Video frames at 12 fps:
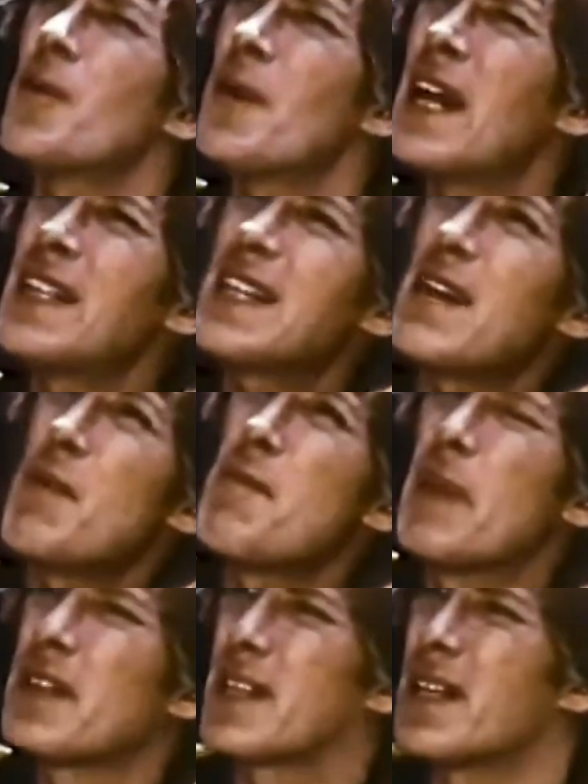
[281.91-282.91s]
When I say we
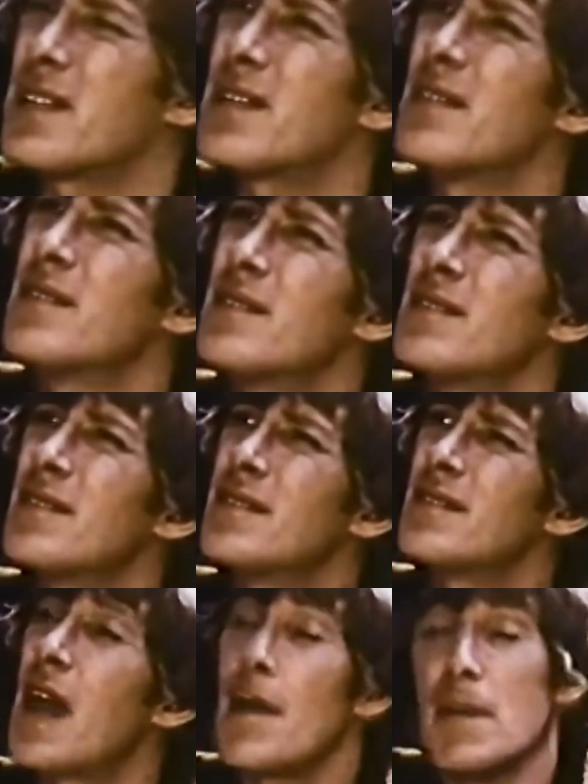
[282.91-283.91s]
built this,
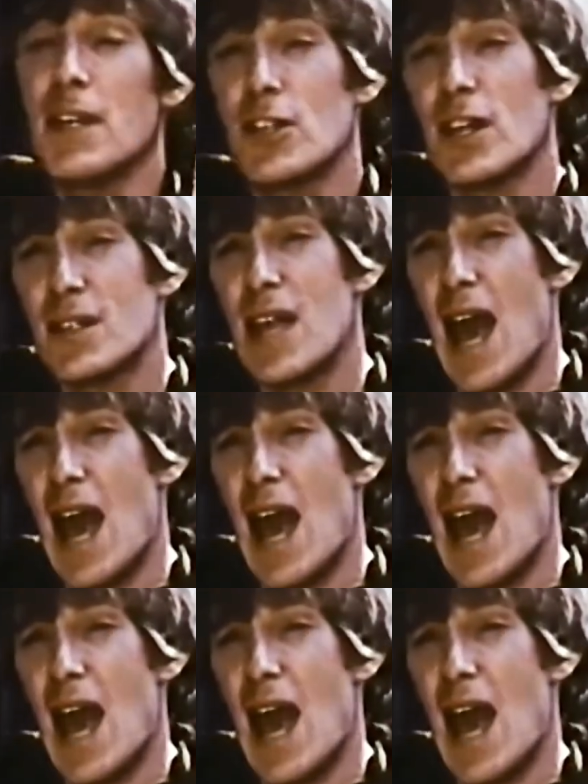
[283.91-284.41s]
I mean just